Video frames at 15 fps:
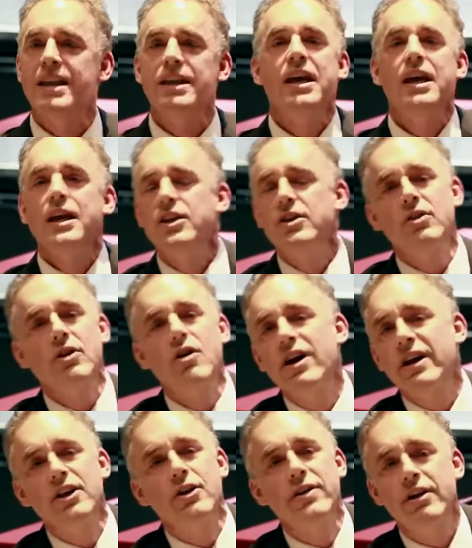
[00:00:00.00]
man, you
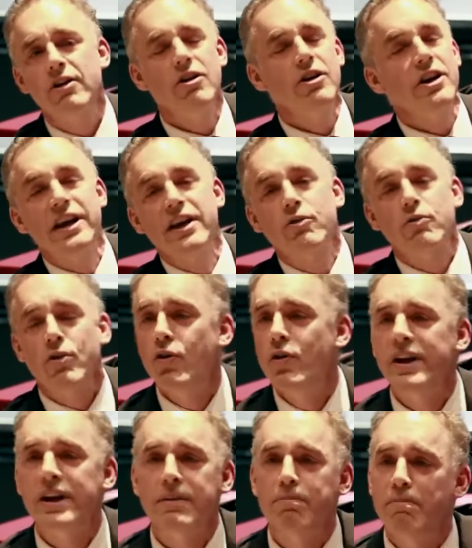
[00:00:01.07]
are you're here on a
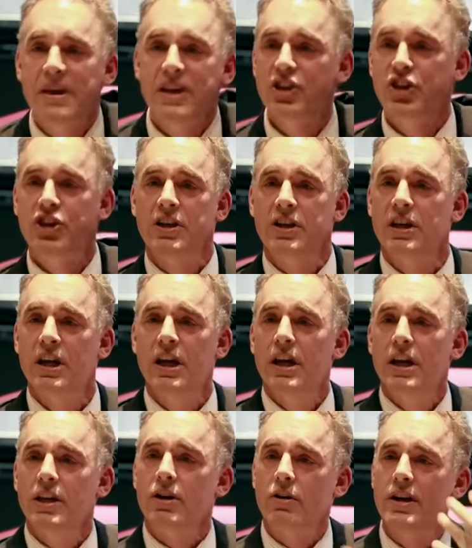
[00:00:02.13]
heroic mission
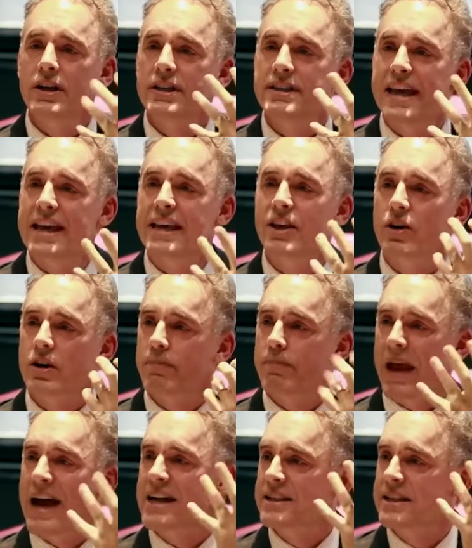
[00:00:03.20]
you're going to take your
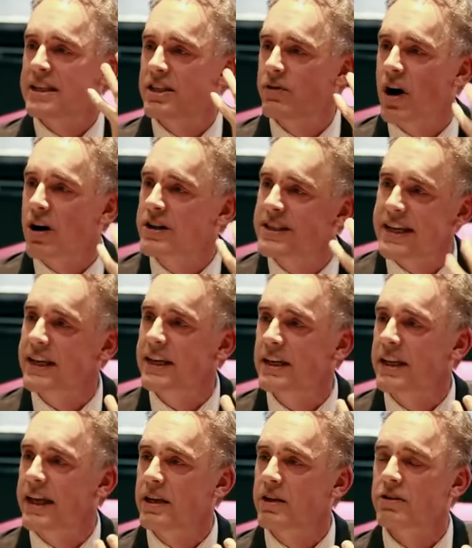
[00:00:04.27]
capacity to
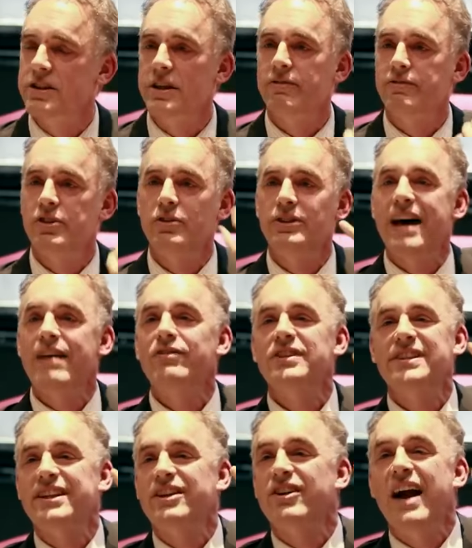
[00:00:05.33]
articulate yourself to
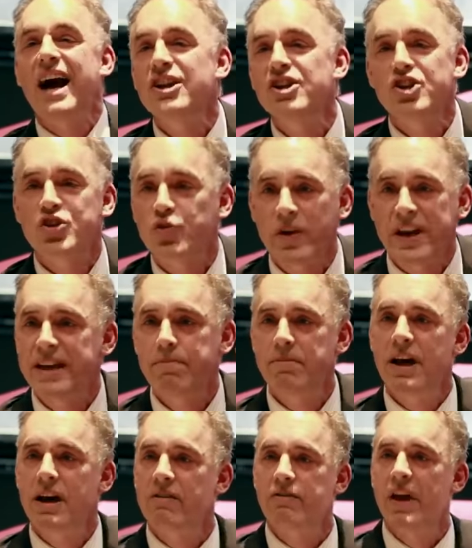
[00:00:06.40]
levels that are
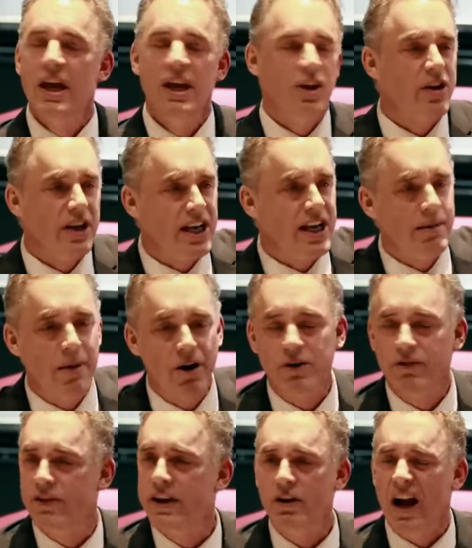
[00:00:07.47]
undreamed of. You're going to come
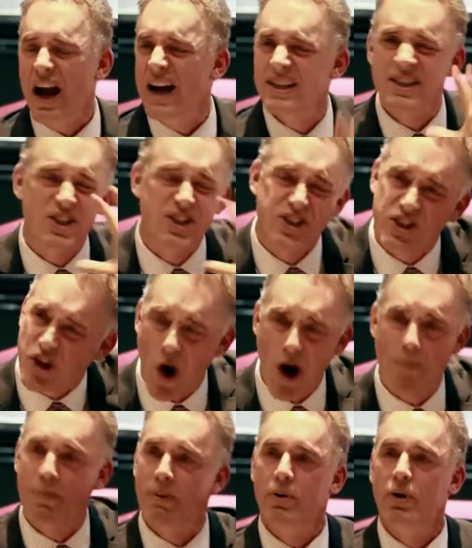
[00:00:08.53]
out of here
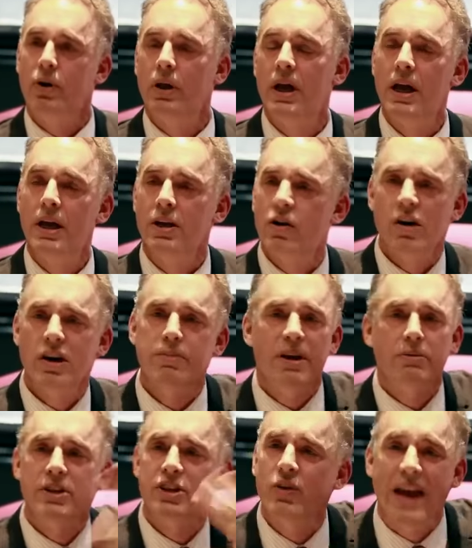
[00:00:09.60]
unstoppable. You're going to
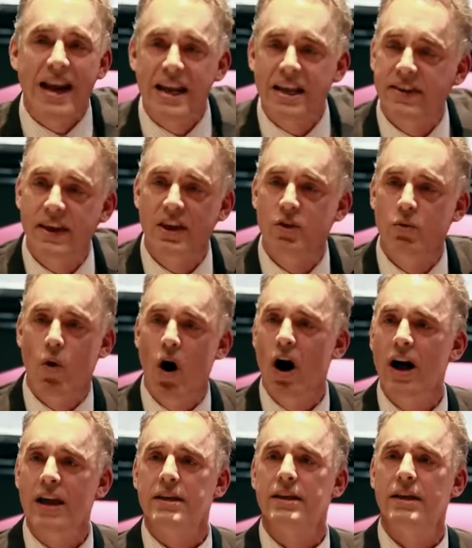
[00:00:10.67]
be able to do anything you
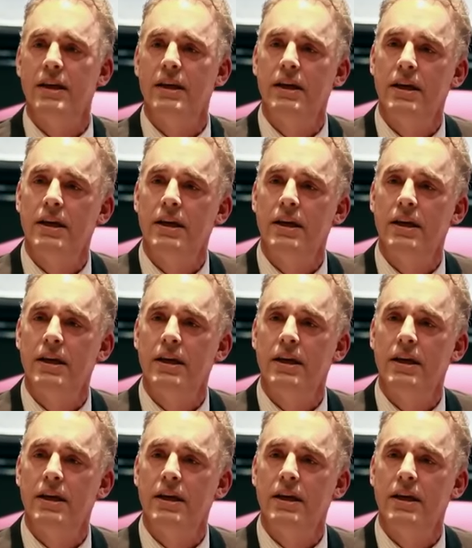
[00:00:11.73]
want.